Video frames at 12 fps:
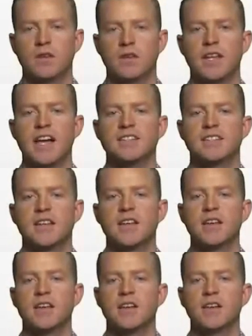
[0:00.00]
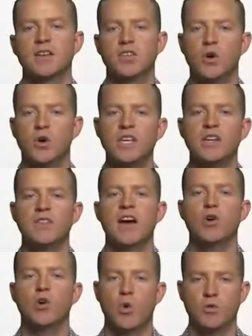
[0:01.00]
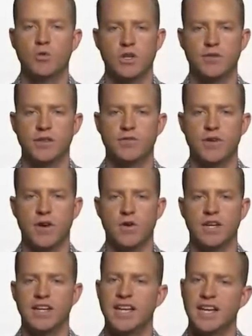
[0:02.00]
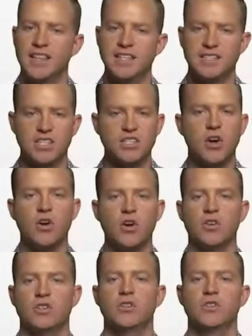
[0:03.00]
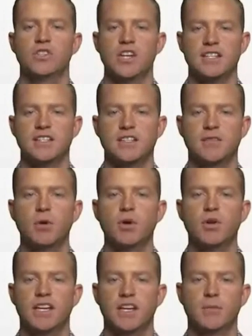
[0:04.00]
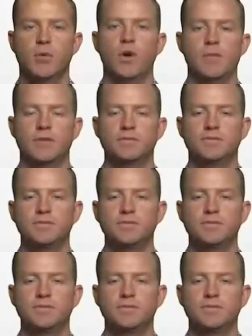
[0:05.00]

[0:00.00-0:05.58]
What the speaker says: Next, don't give out quotes over the phone. Again, this just hurts your chances of booking an appointment.